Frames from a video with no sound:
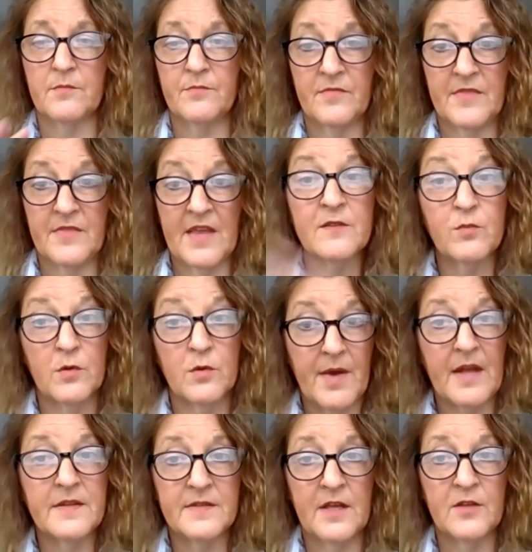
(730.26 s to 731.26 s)
that's when
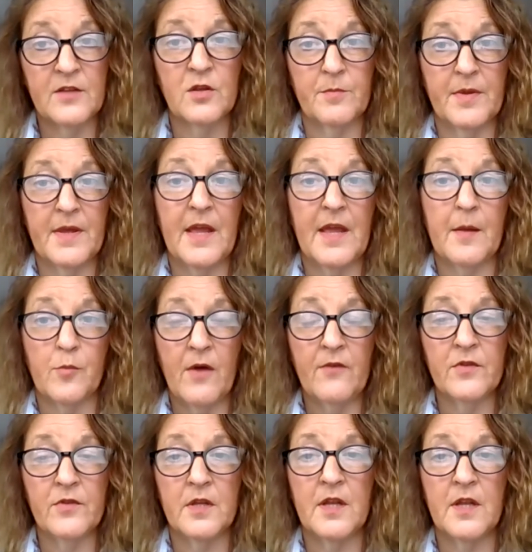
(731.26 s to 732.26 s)
body snatching became
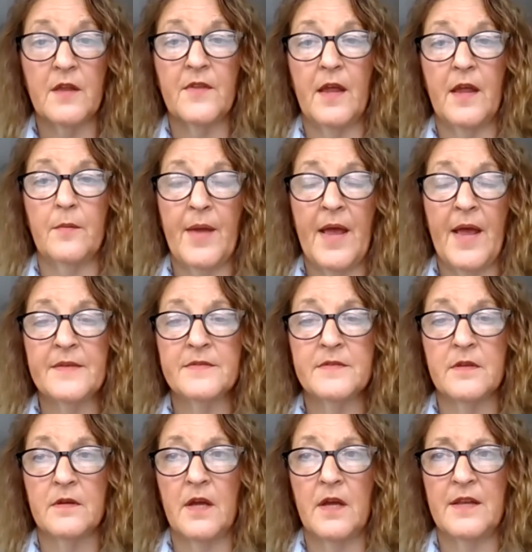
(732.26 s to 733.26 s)
prevalent, and they
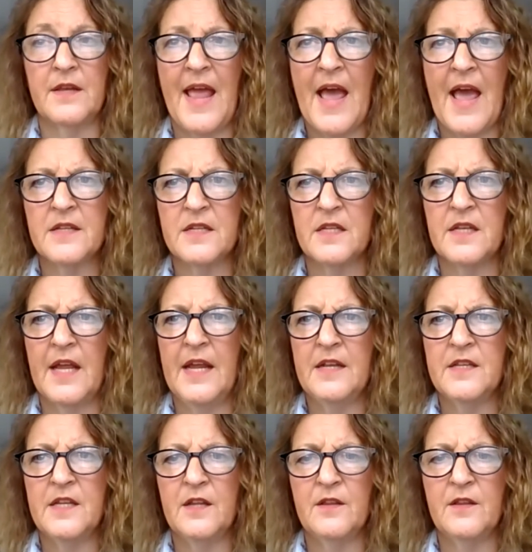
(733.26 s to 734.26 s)
passed an act in
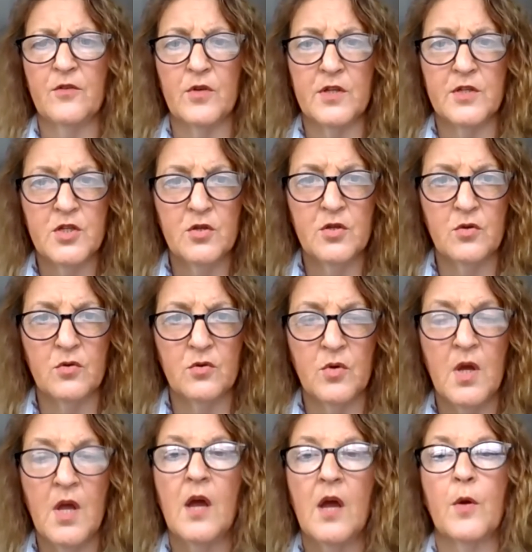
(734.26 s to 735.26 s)
1832
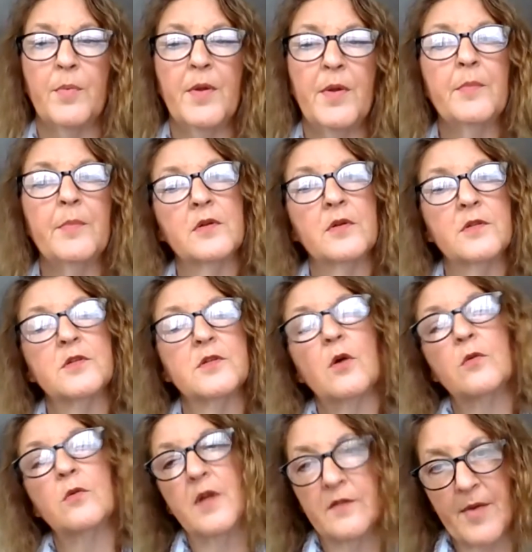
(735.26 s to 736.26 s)
where people could
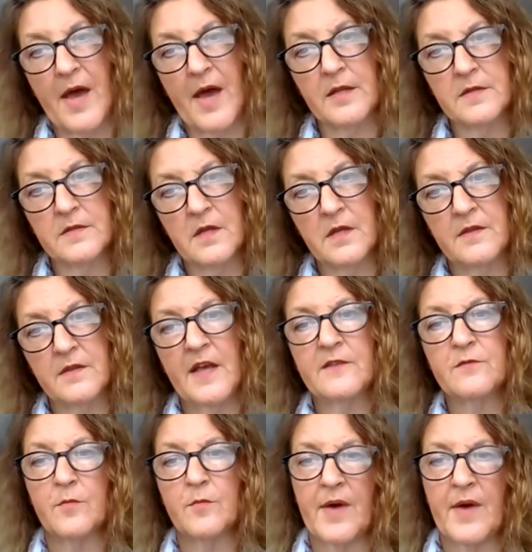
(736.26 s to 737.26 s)
donate their bodies, and
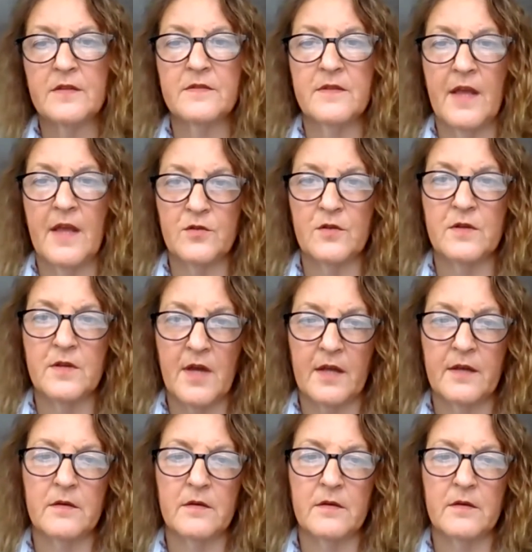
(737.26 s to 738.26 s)
that's when body snatching
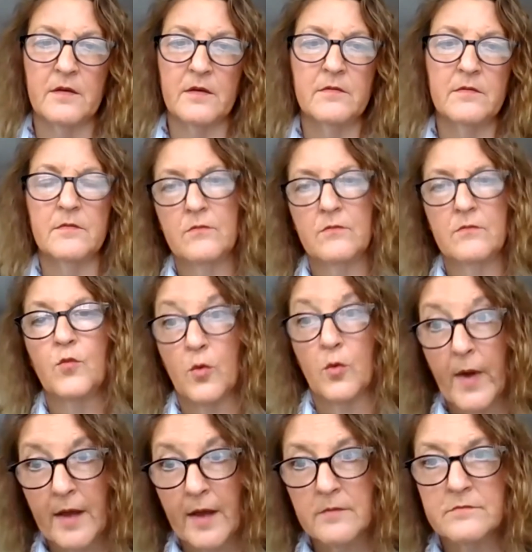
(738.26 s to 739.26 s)
kind of went
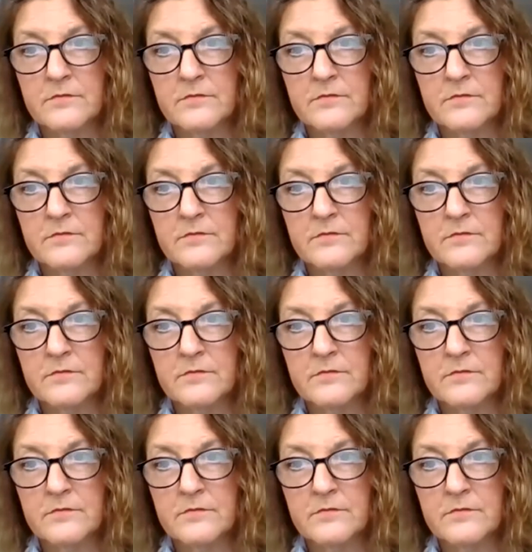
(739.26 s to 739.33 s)
away.